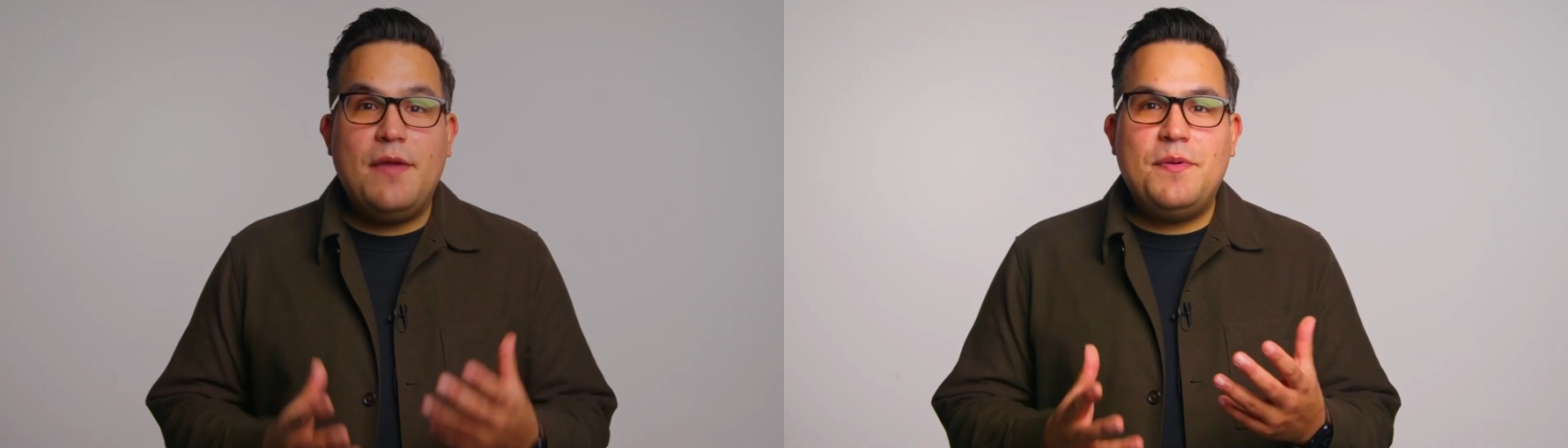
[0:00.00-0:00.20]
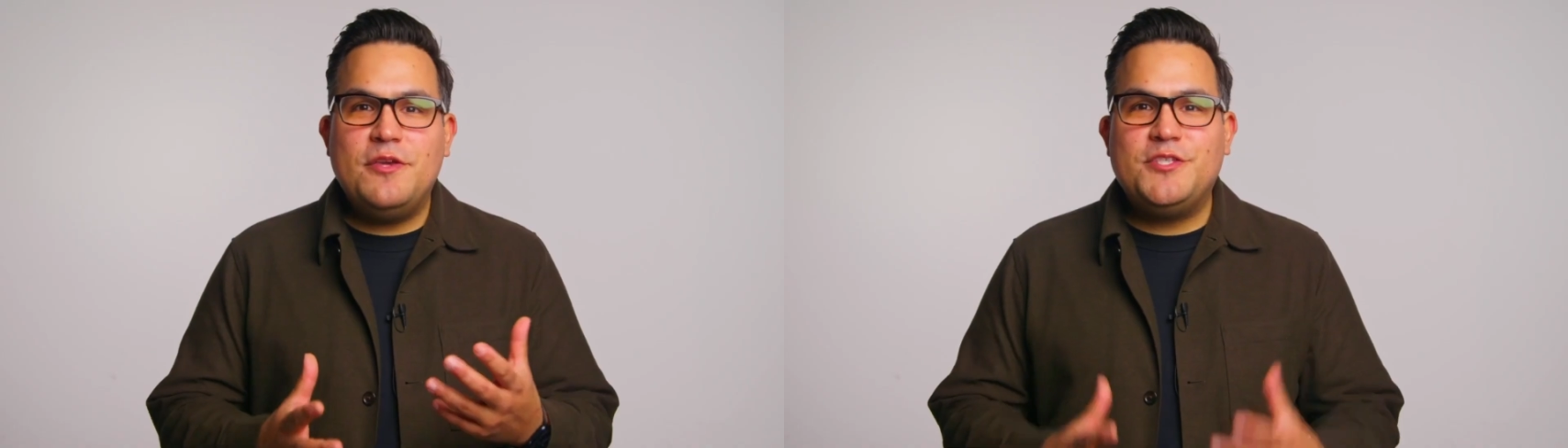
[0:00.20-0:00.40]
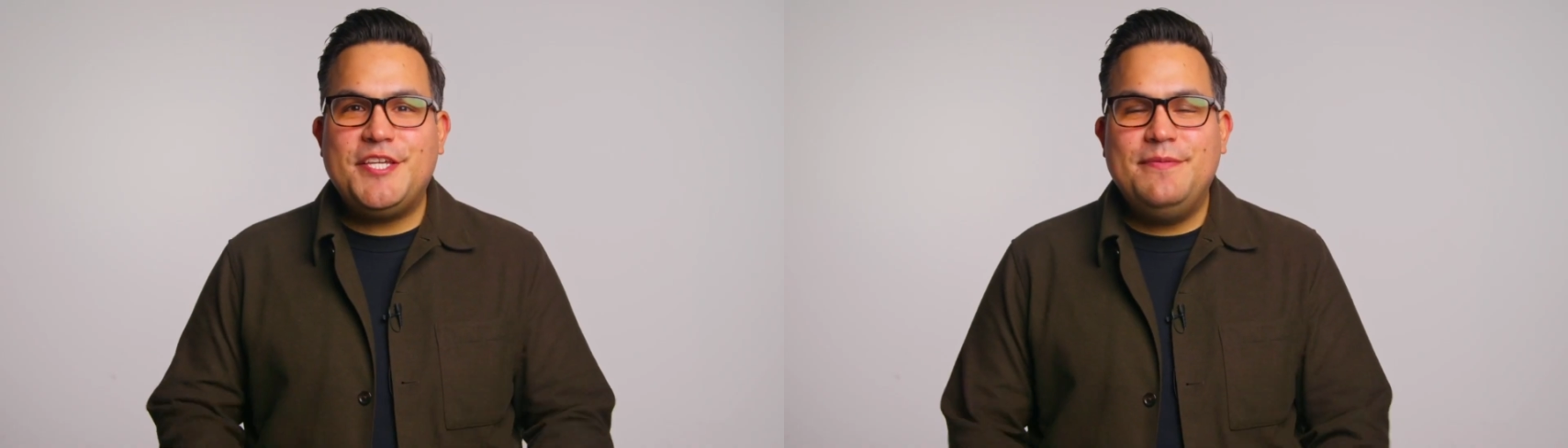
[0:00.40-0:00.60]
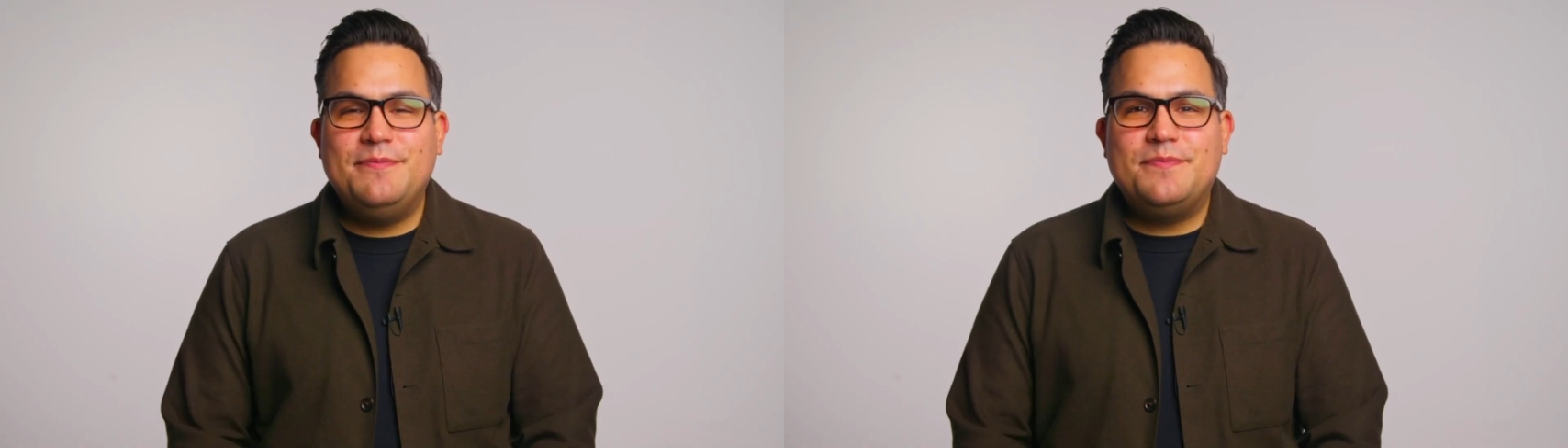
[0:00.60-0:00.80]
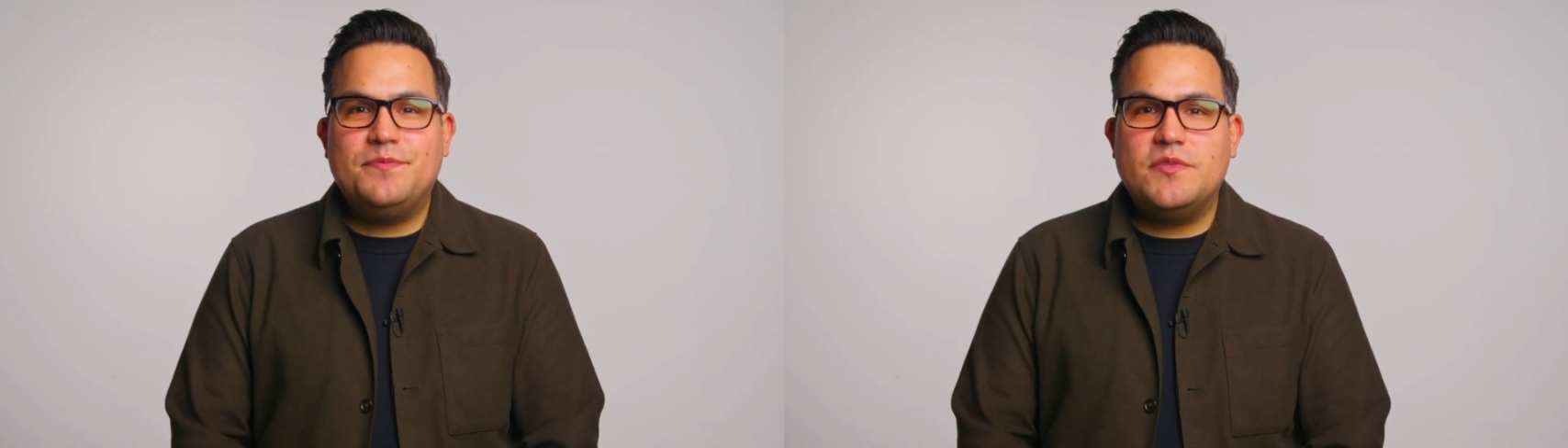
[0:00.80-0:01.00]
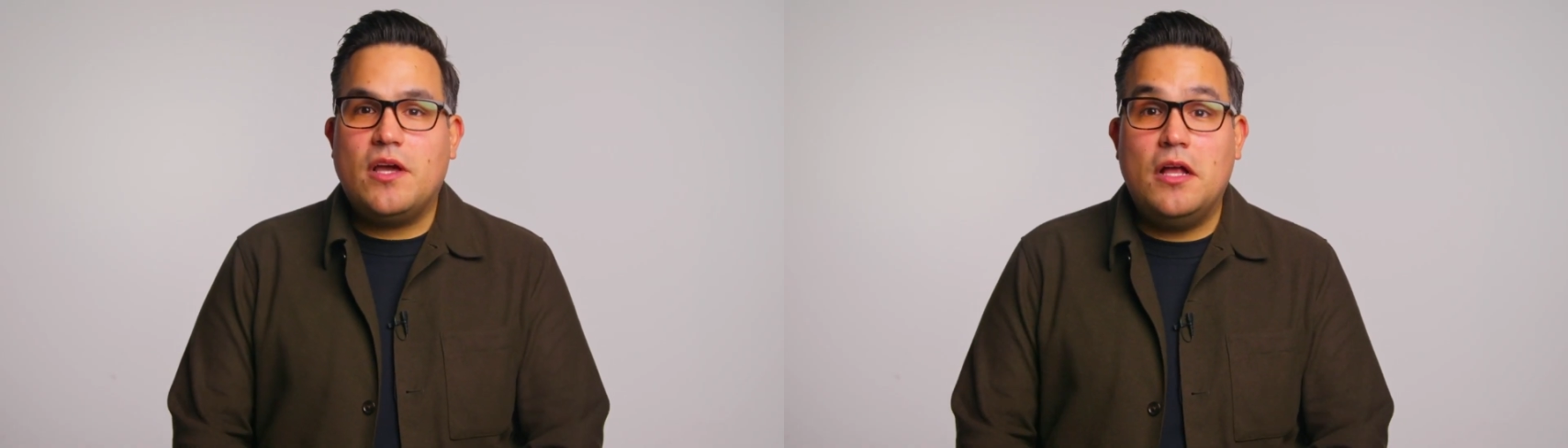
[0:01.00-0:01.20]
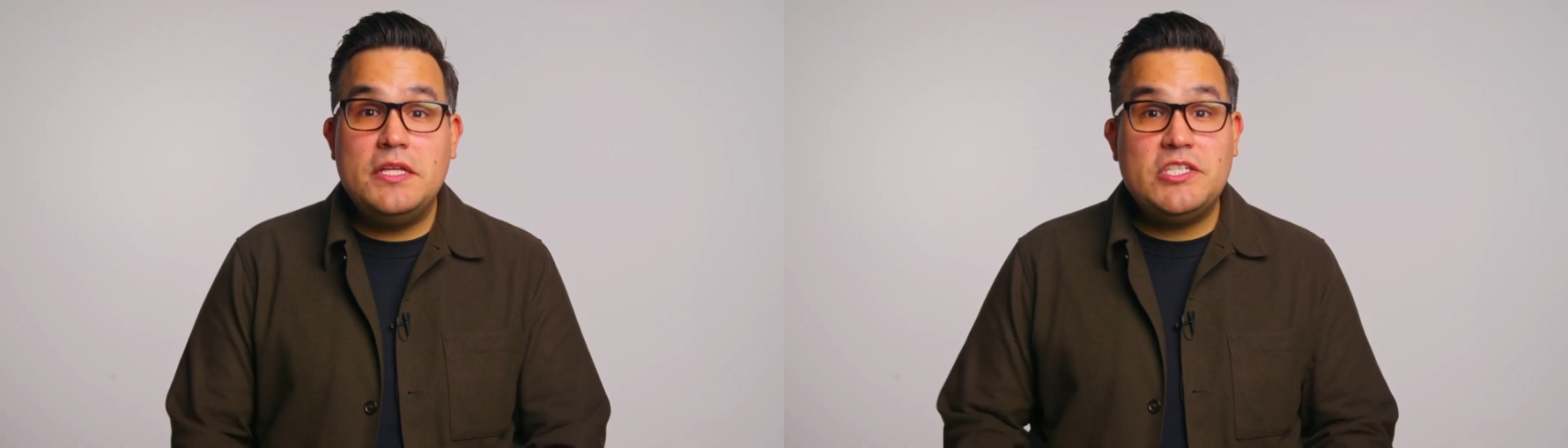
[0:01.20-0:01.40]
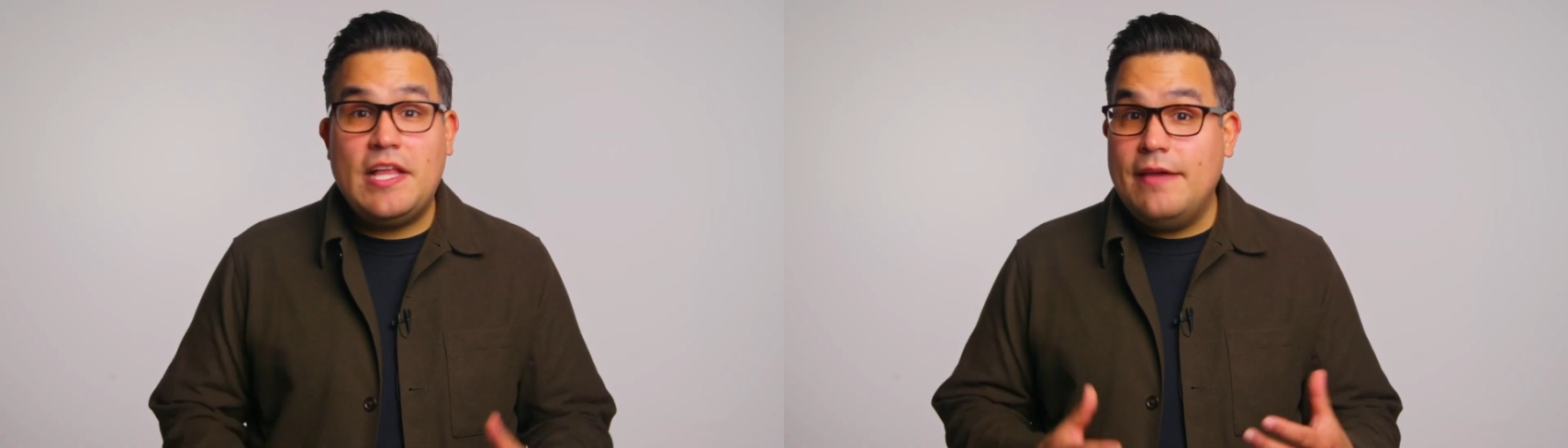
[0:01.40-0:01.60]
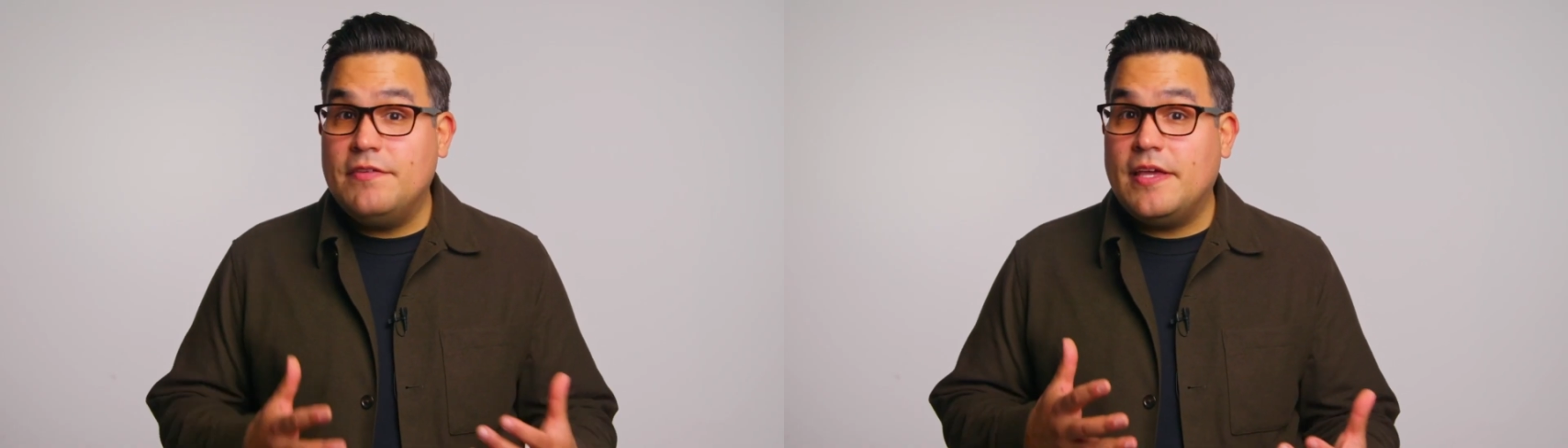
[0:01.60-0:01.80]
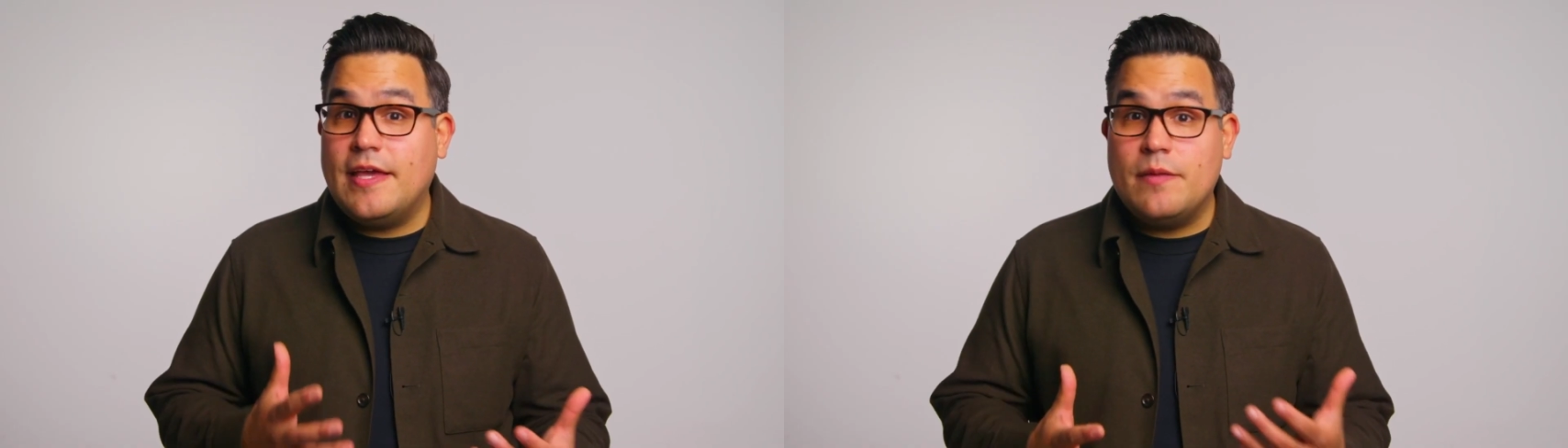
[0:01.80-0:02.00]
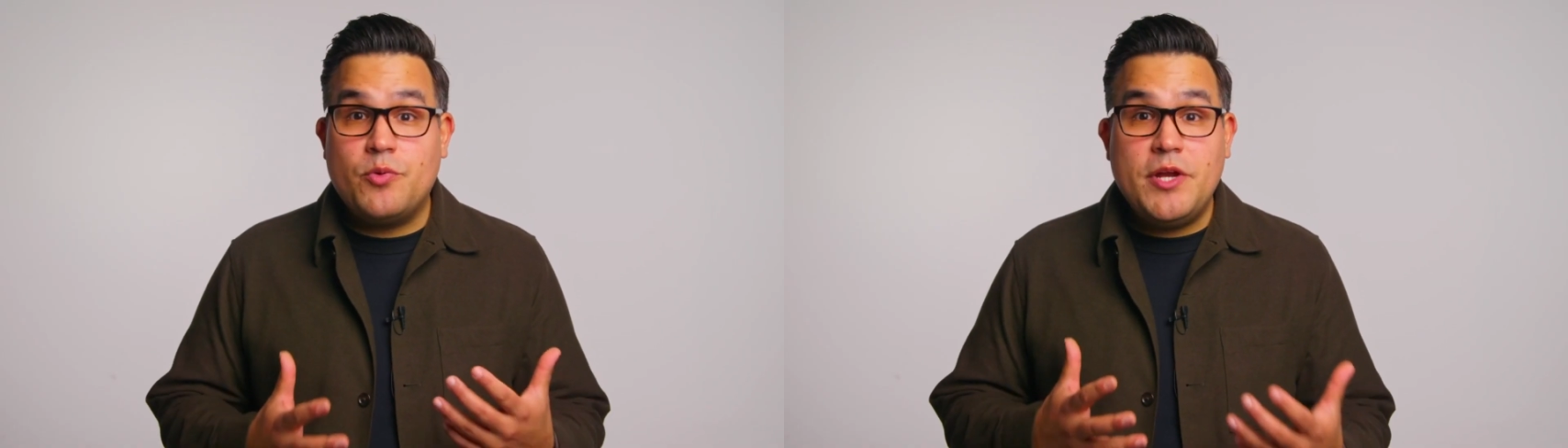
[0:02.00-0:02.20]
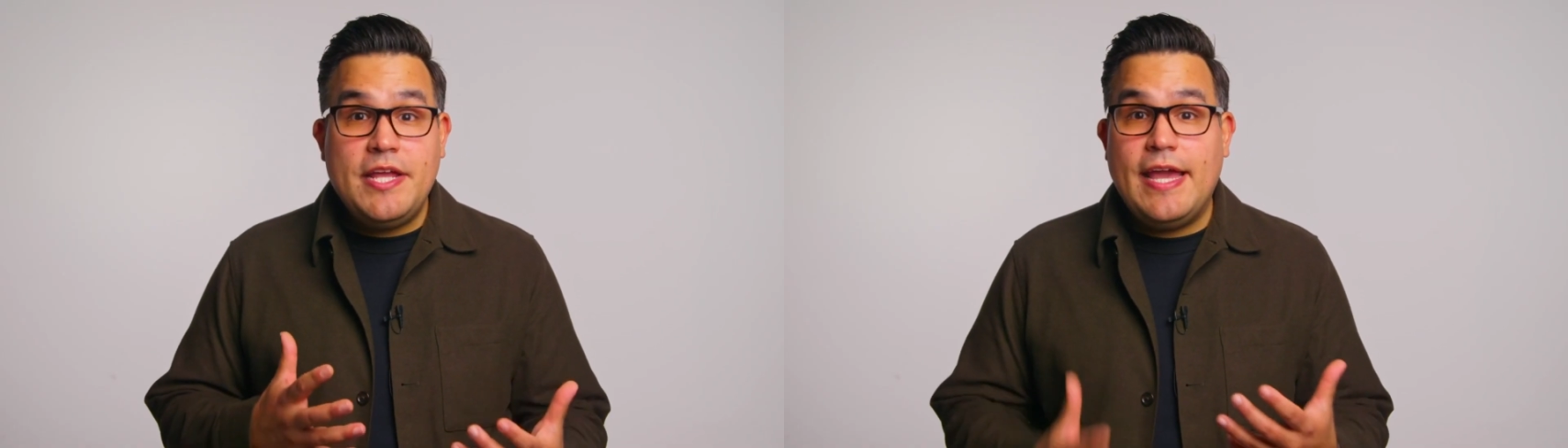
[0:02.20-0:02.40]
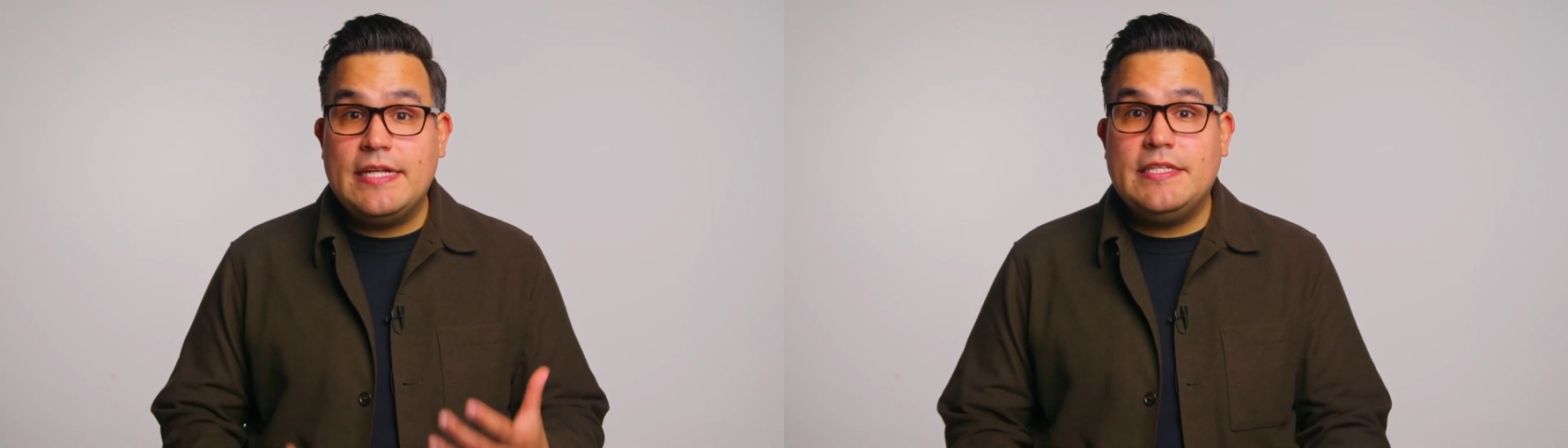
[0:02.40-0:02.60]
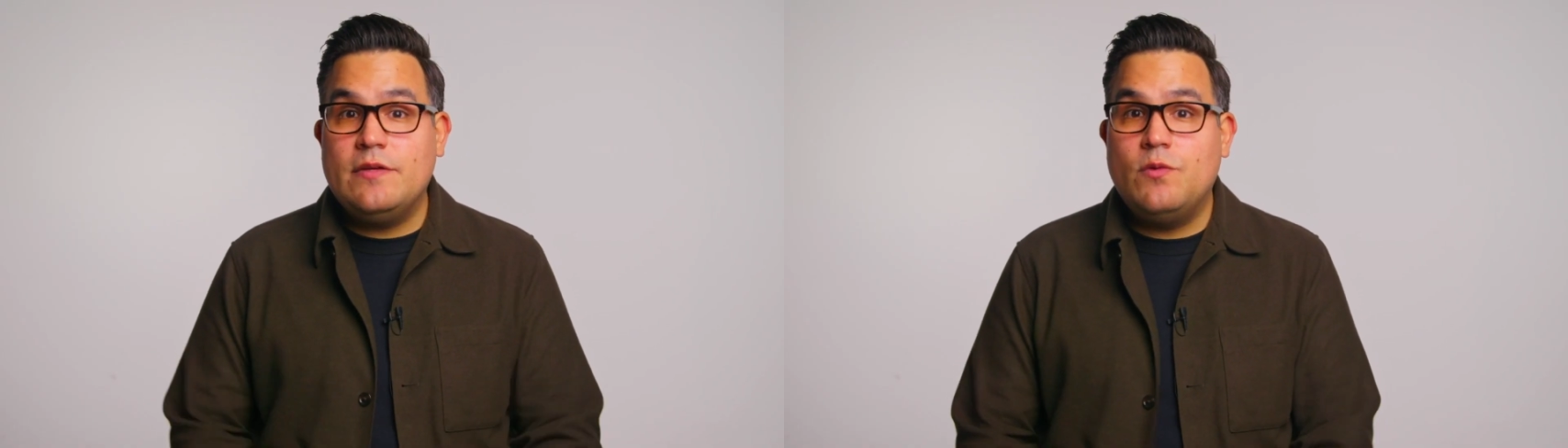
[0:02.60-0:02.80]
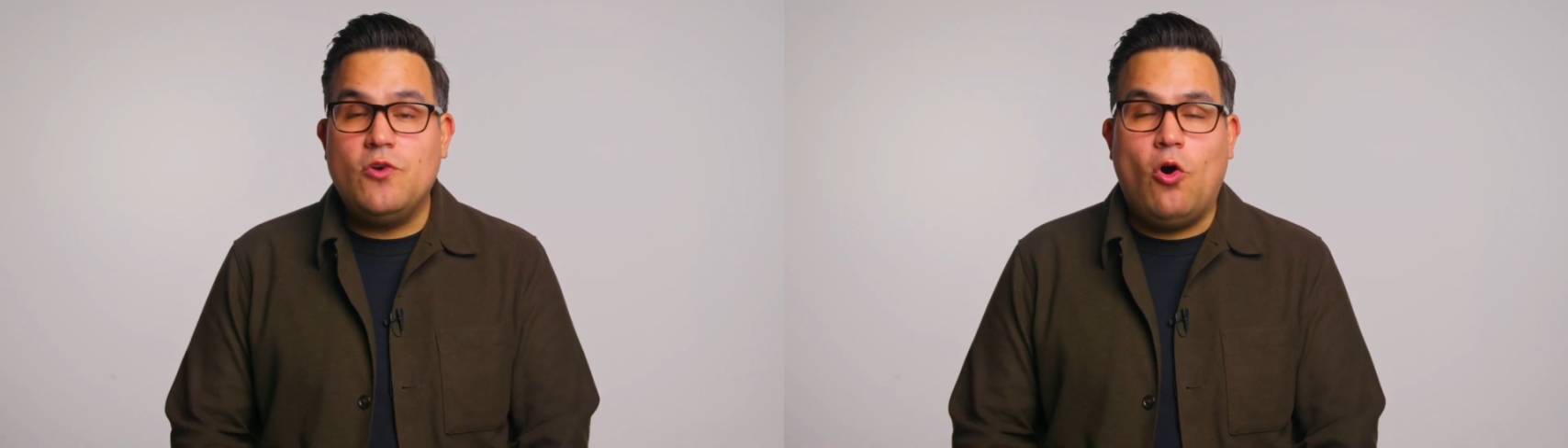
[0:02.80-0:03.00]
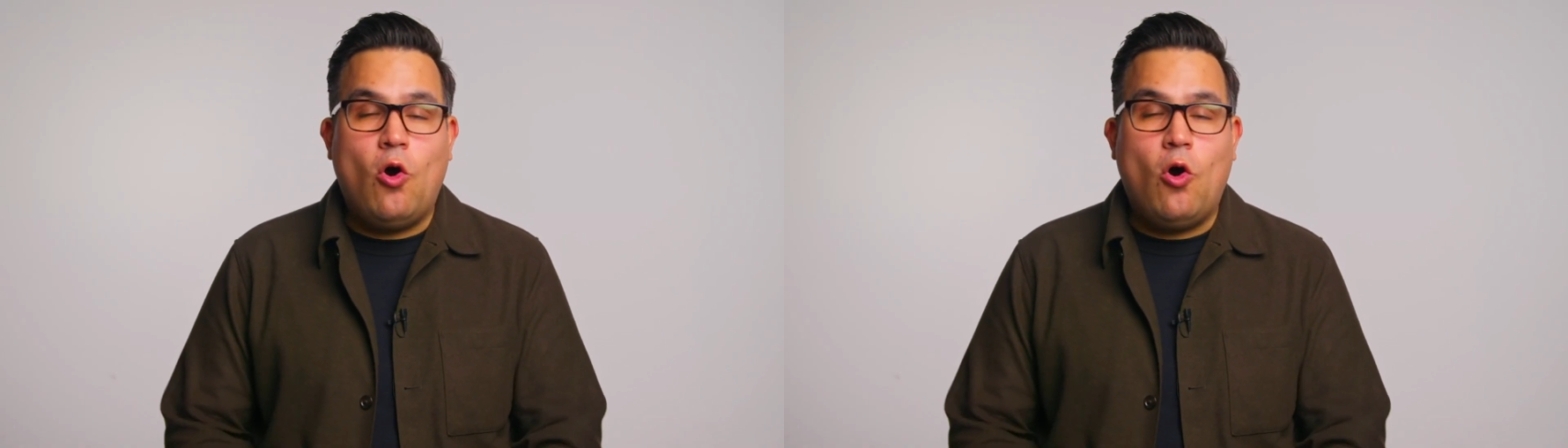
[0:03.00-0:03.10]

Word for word: Hey PUC, college life can get pretty hectic with